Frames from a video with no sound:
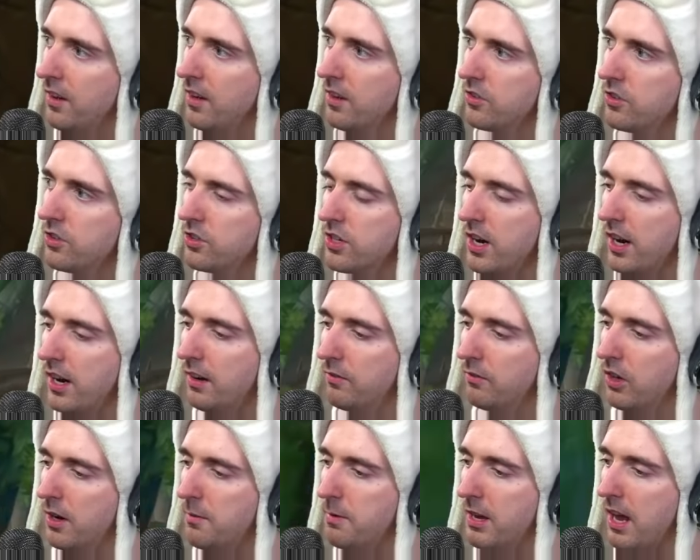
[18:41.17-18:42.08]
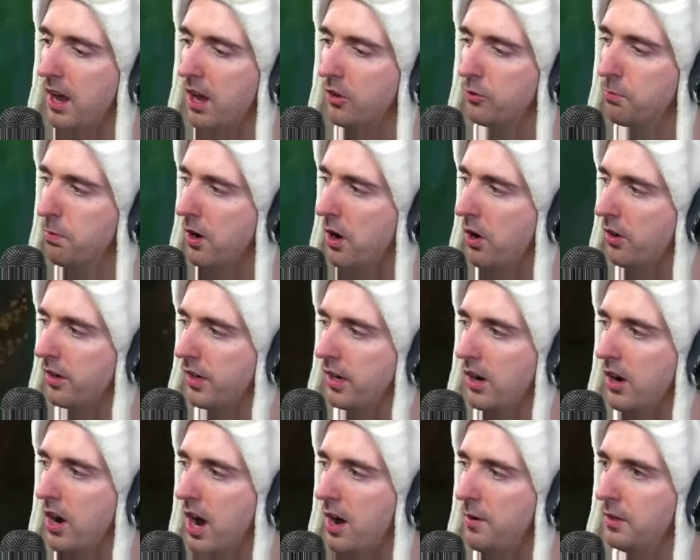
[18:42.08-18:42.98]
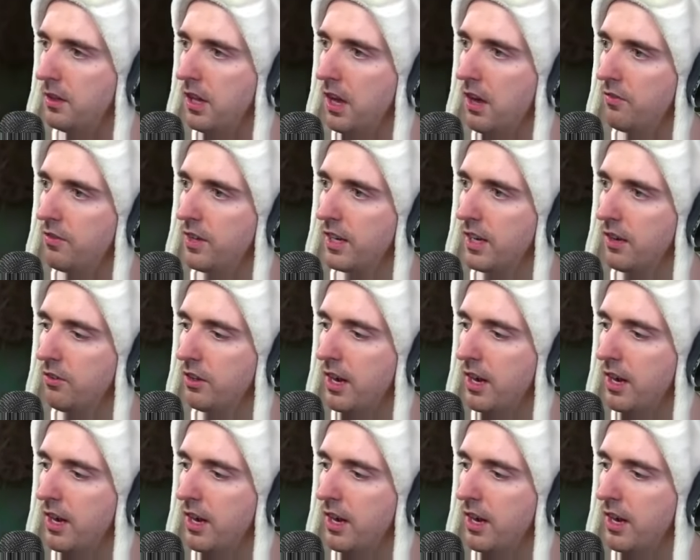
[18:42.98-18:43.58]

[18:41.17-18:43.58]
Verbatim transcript: Tristana, I'm going to be honest, bro. You know, I would love to give